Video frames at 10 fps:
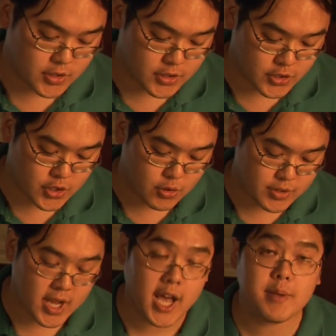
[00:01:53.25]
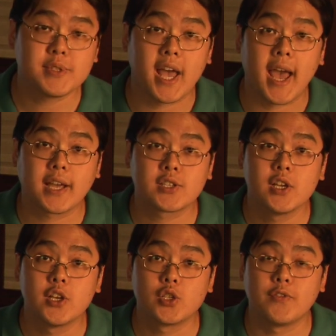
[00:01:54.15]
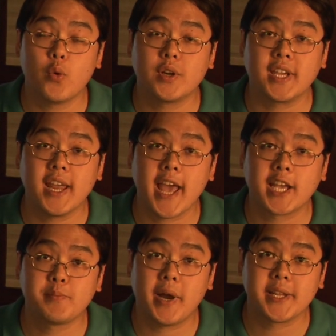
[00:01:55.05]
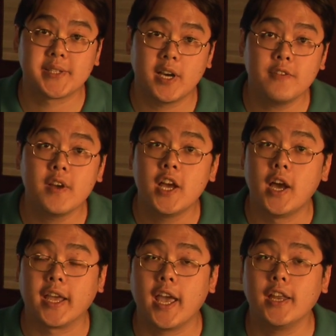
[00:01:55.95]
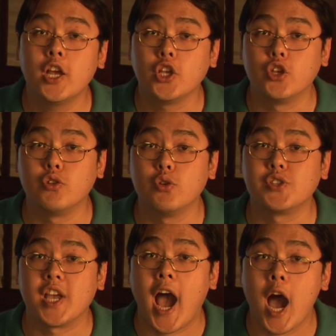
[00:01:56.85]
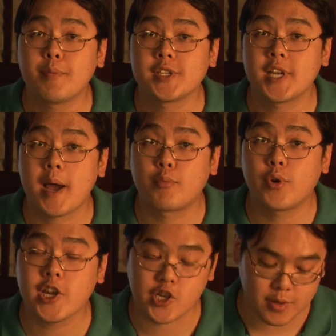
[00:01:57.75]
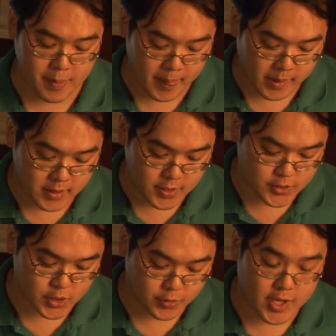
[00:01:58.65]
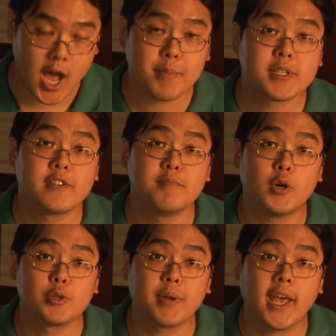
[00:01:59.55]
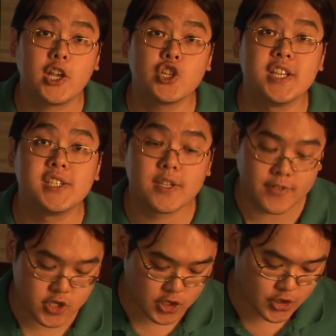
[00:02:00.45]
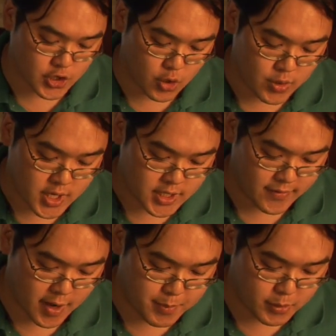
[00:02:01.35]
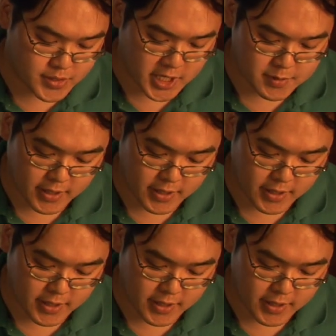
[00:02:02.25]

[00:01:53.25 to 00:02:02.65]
It's 2 times x, so if you want to get x by itself, Again, you use the opposite operation. So the opposite of multiplication is division, so divide both sides